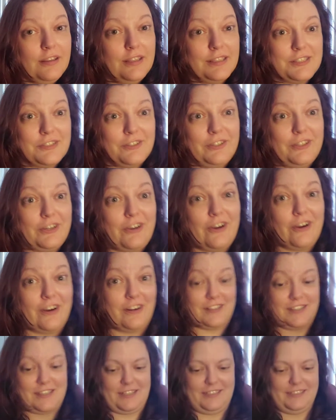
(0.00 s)
Let's look at the
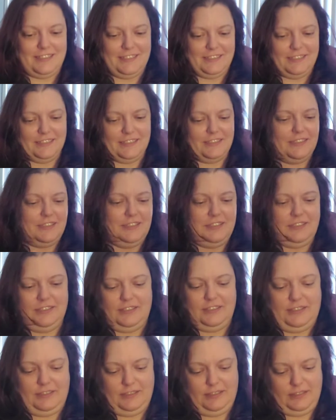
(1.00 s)
cards.
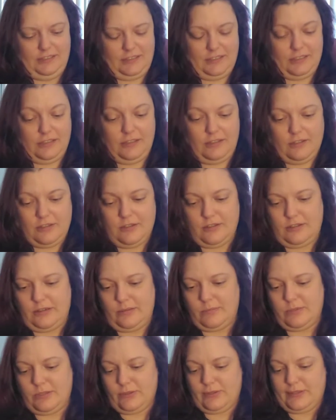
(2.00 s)
Oh,
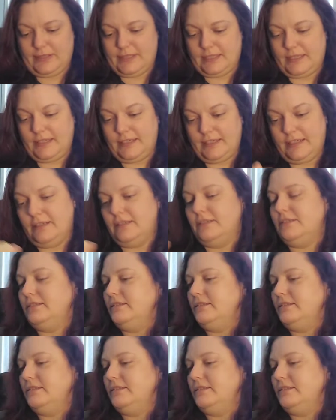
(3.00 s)
I'm so excited.